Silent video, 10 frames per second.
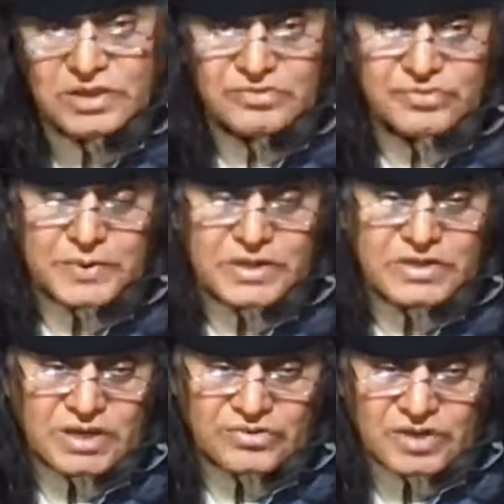this
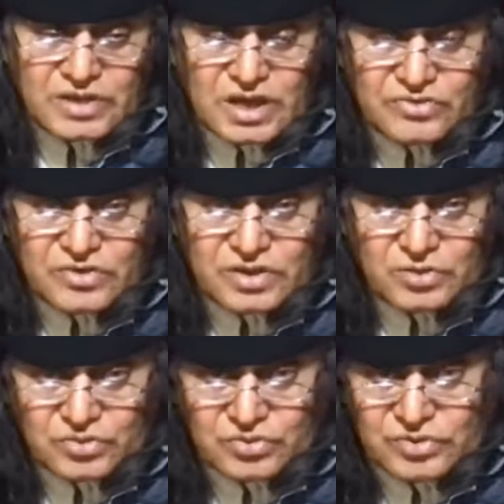pretext and the
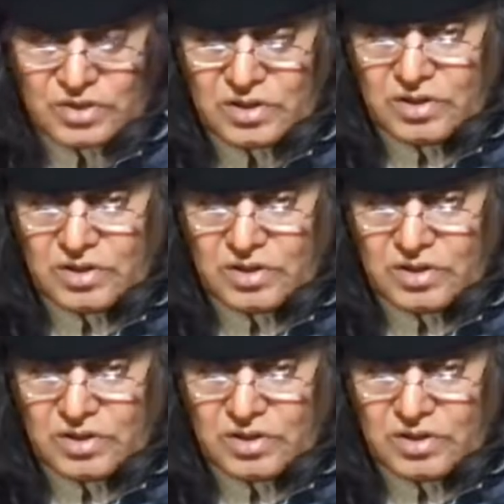excuse